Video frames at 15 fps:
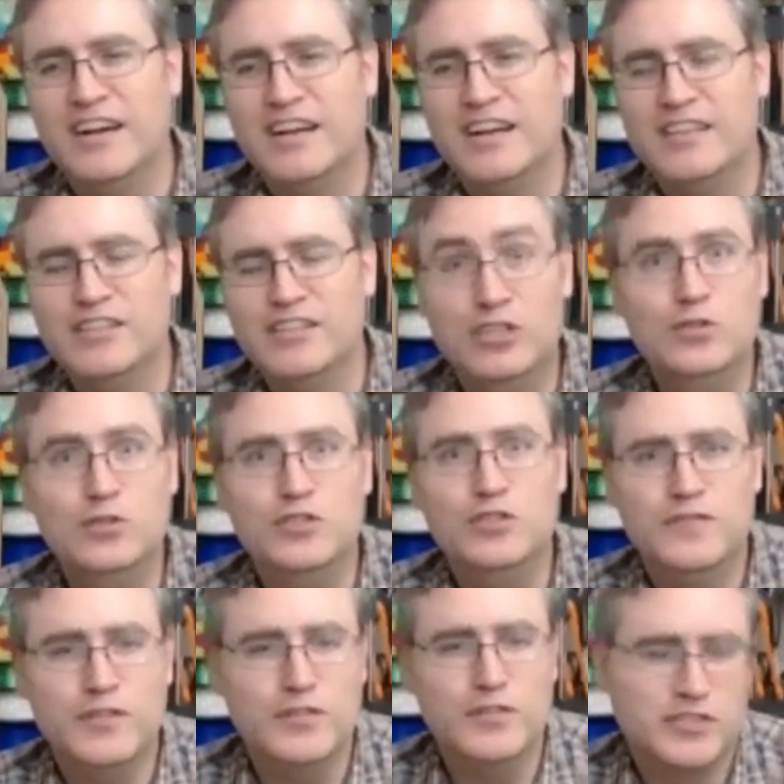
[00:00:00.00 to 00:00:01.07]

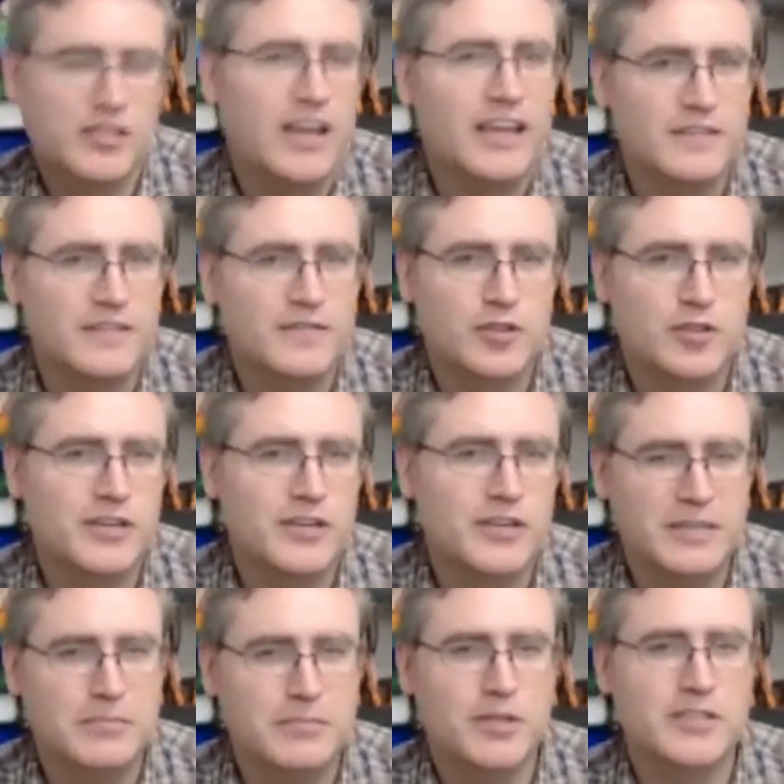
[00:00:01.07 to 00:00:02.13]
useful side of
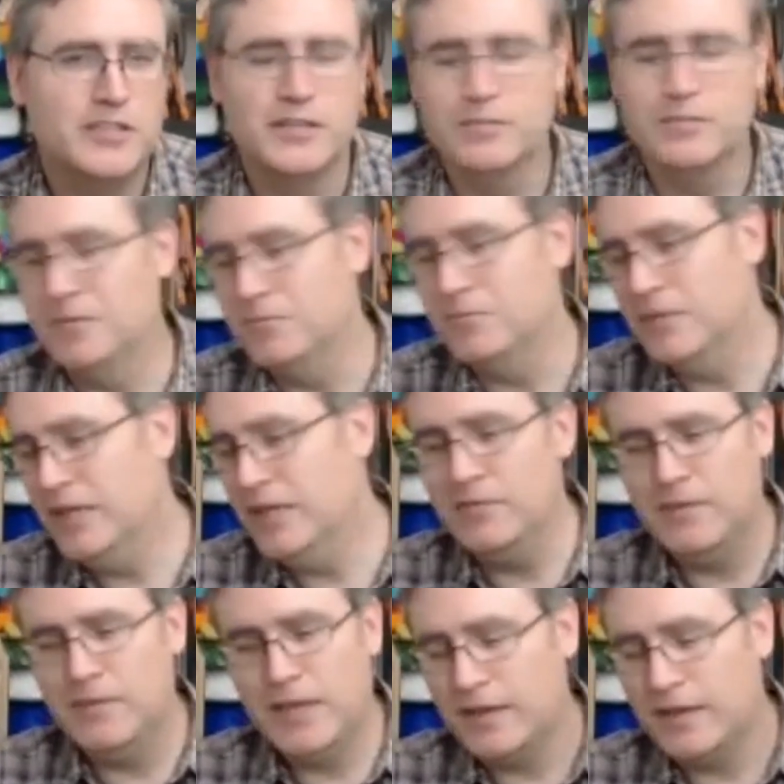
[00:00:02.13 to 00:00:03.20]
3D printing. But me,
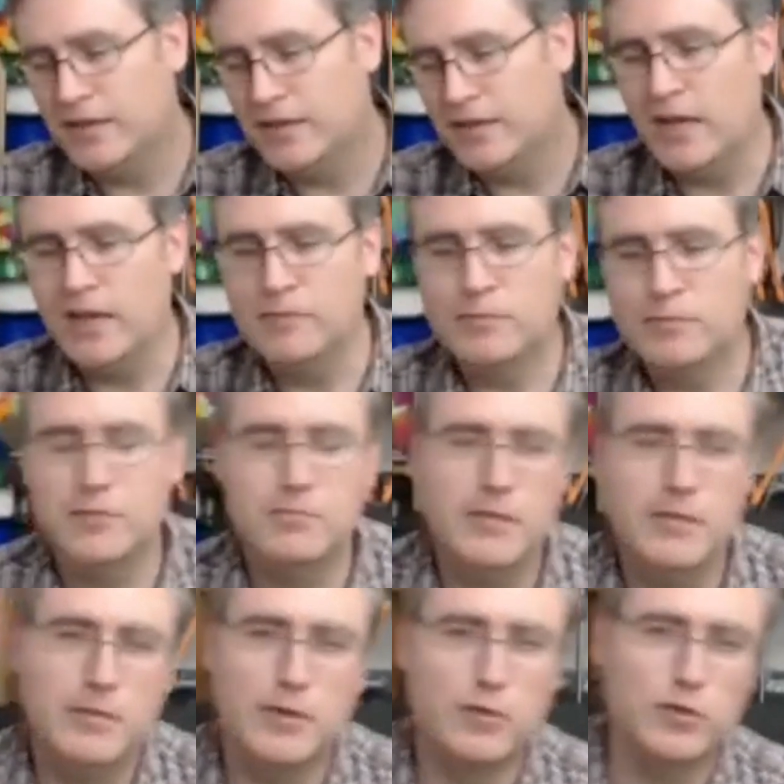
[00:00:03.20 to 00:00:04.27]
man, I print
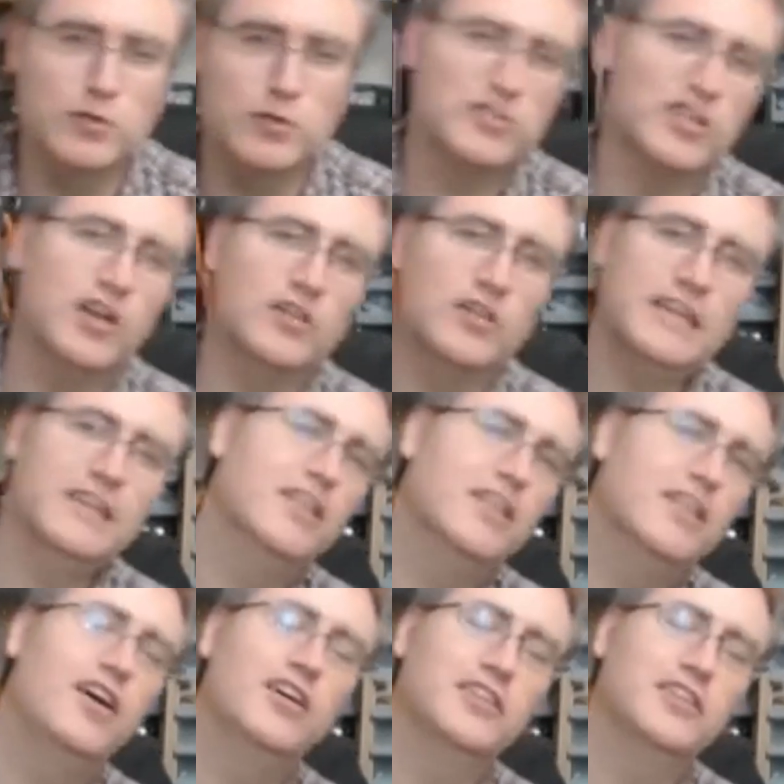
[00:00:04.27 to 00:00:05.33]
baby Groots all day
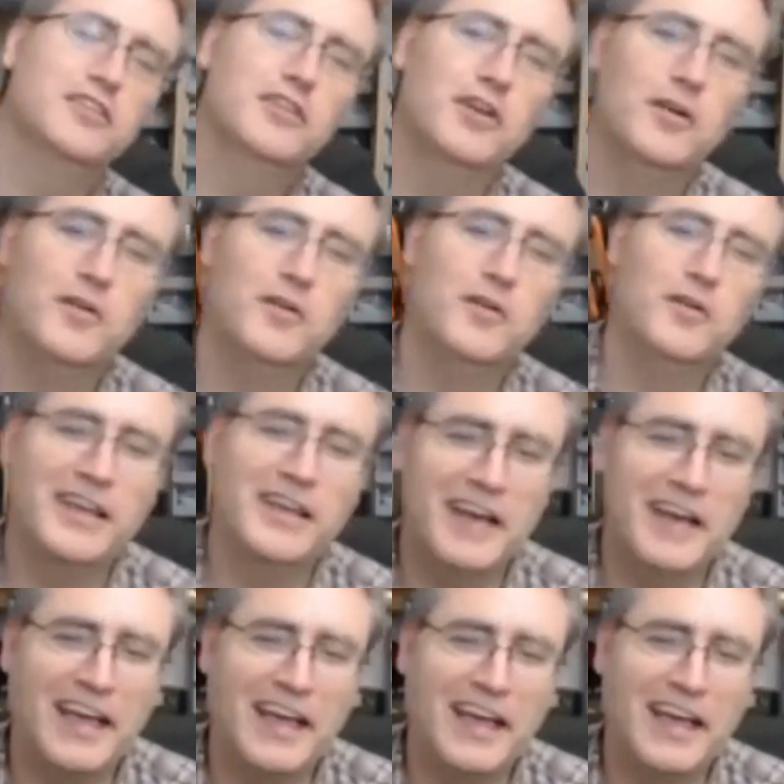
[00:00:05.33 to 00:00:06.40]
long. You know,
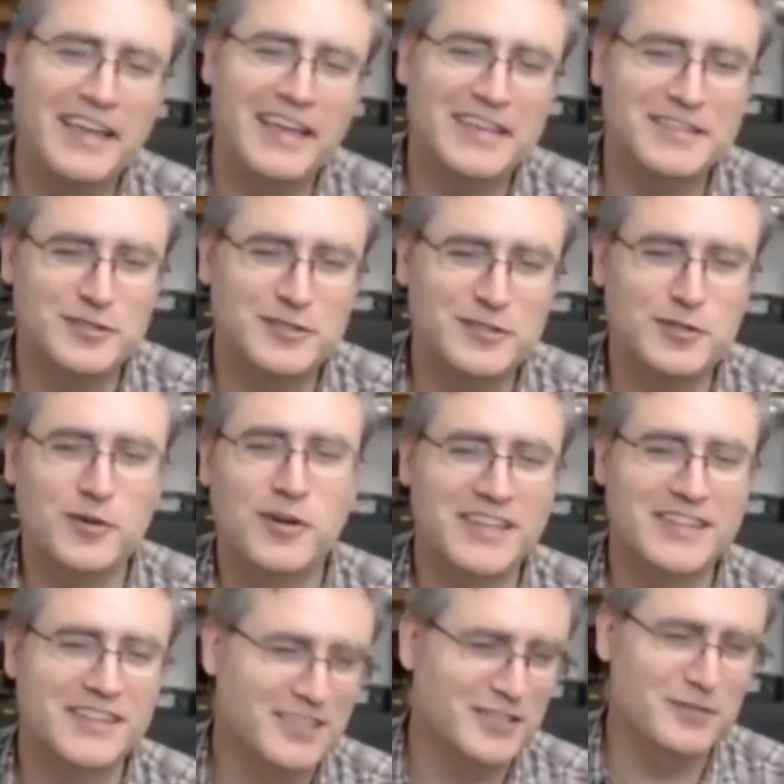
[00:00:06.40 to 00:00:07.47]
I
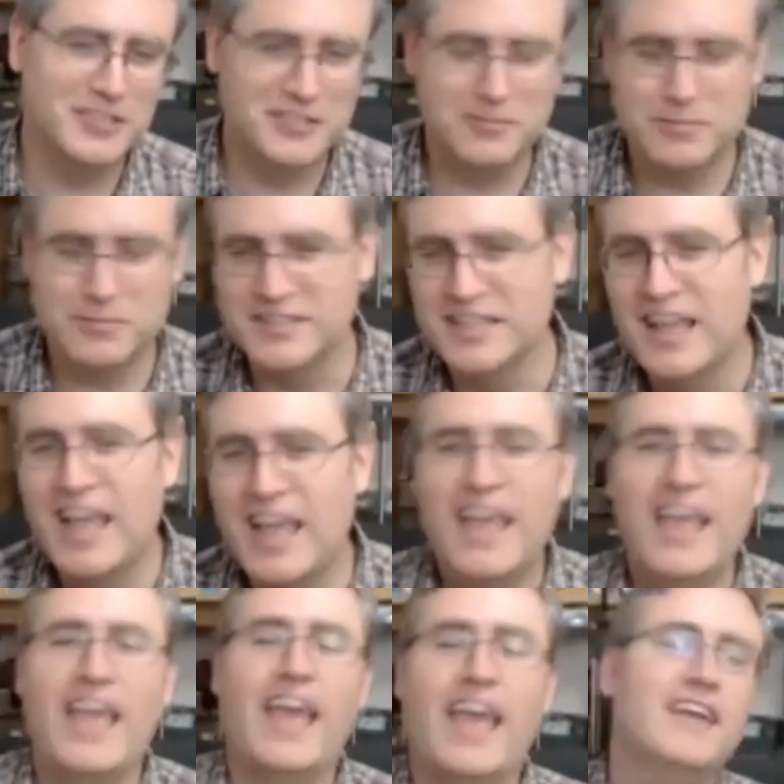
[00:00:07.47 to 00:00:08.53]
enjoy the useless prints.
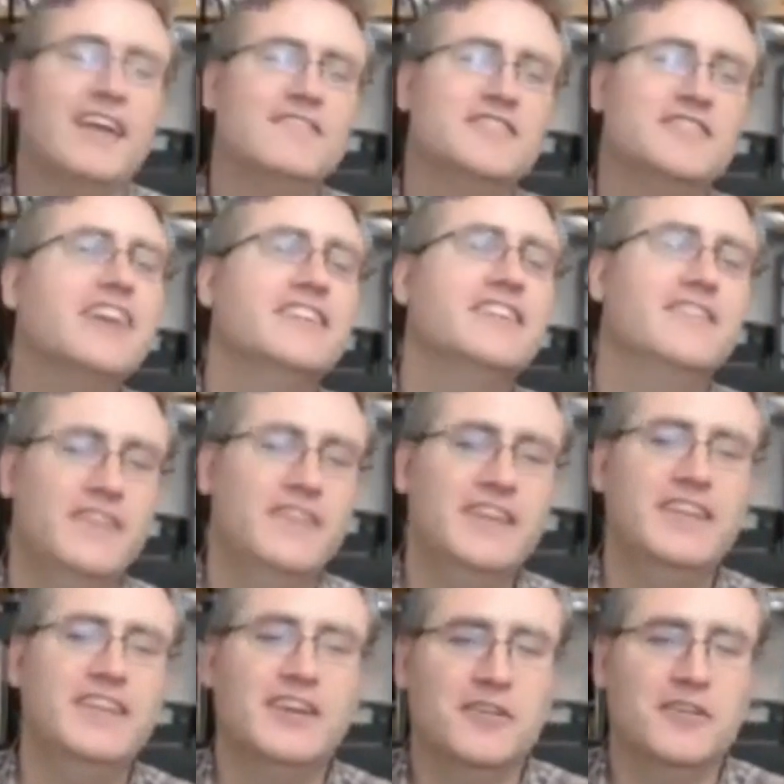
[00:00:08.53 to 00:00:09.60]
And I've said in a
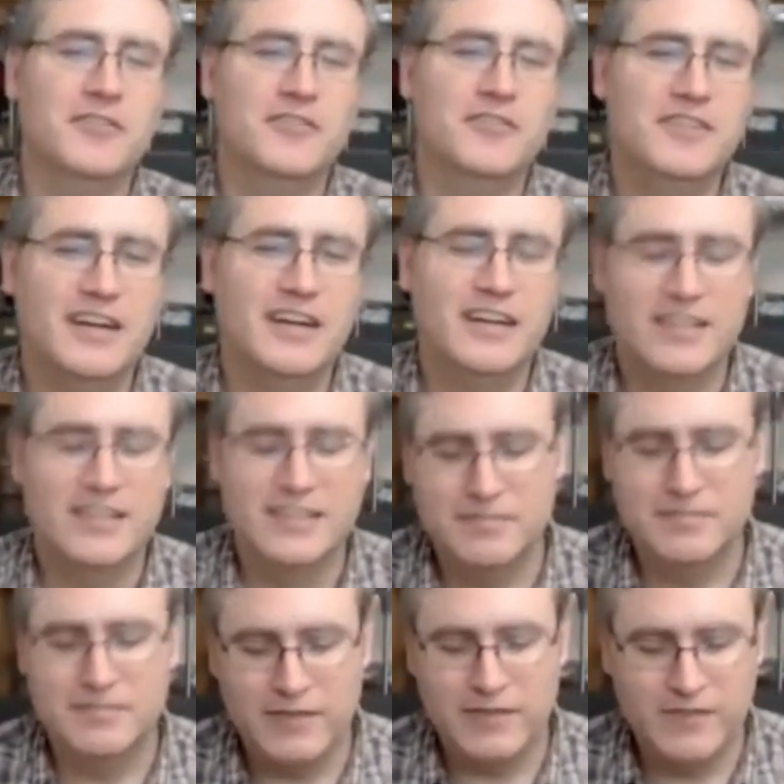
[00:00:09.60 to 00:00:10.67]
video,
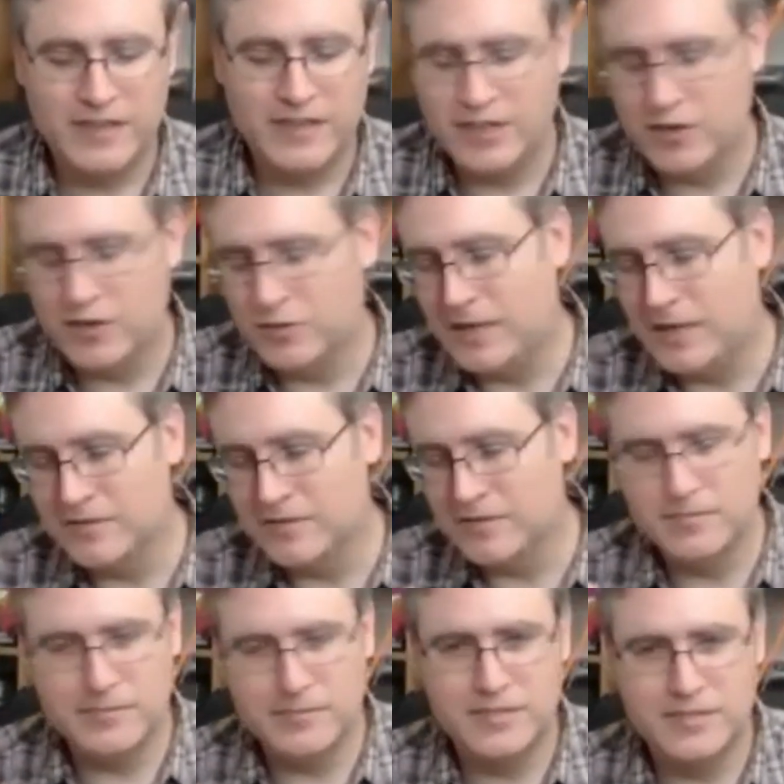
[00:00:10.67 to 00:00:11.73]
my video about
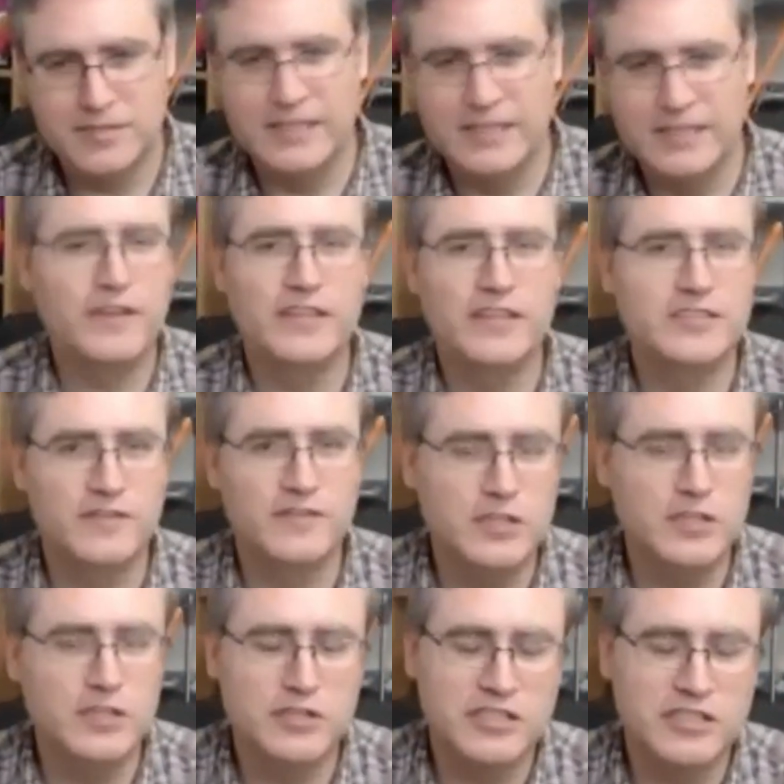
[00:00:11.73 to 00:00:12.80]
in defense of
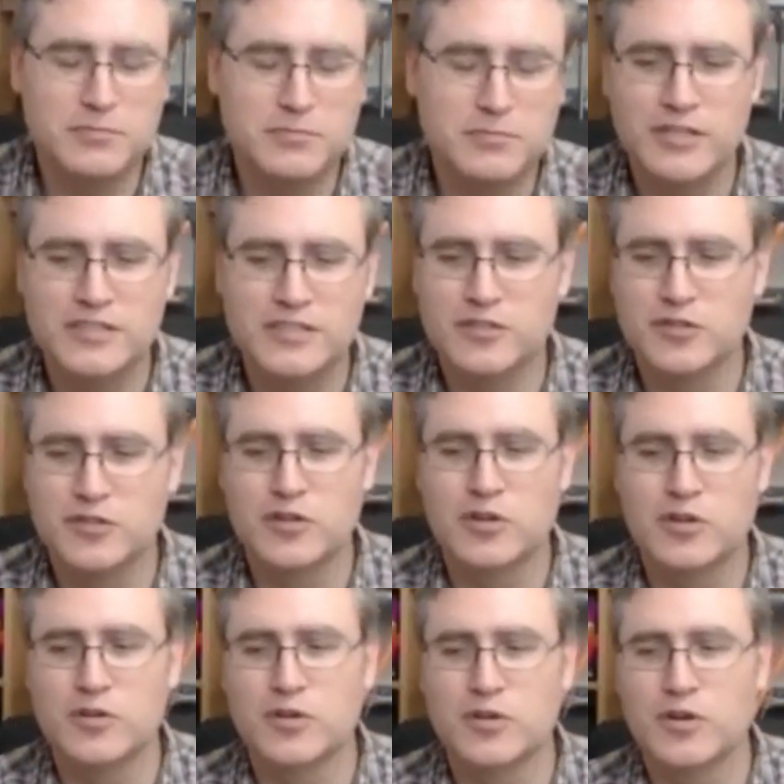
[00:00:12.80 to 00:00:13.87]
useless prints,
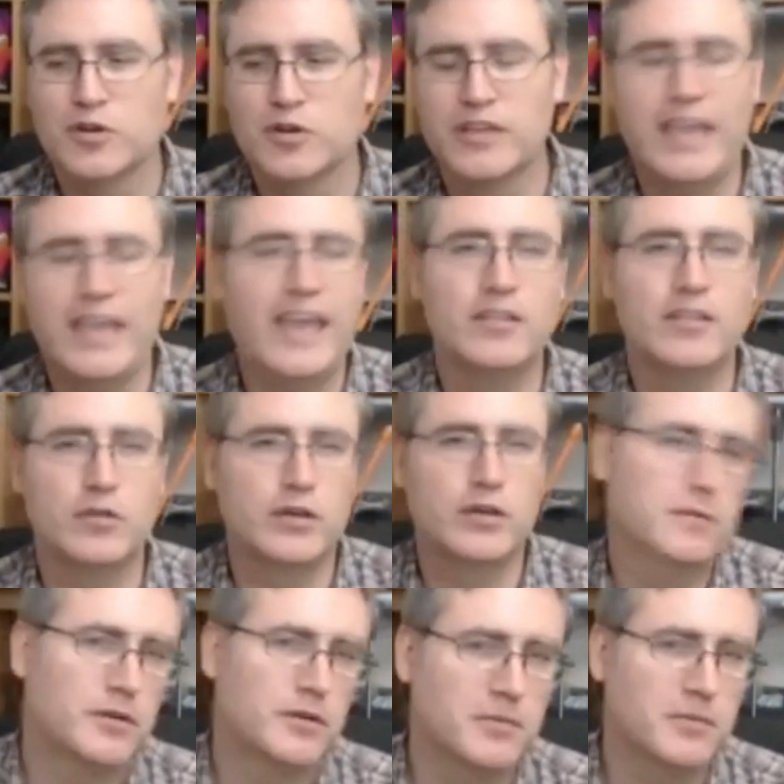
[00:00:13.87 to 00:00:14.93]
or can
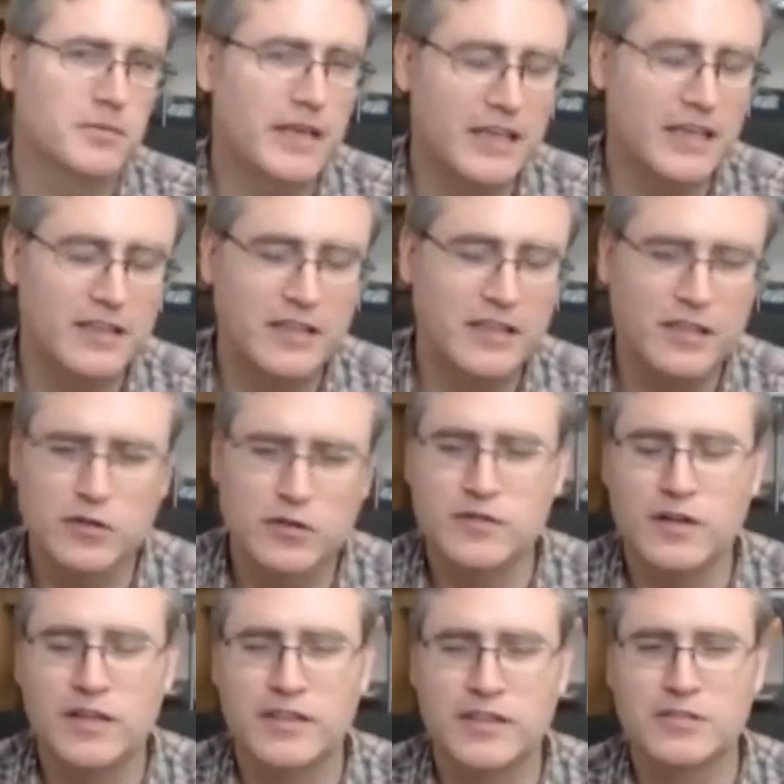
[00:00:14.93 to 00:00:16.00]
3D printing make anything
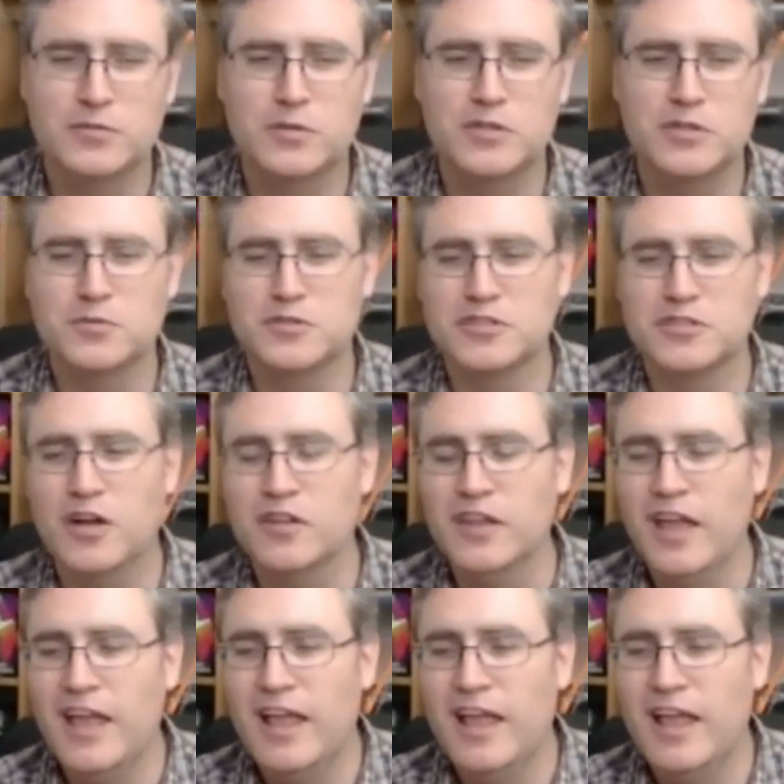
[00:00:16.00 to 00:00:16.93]
useful, I think is what it was called,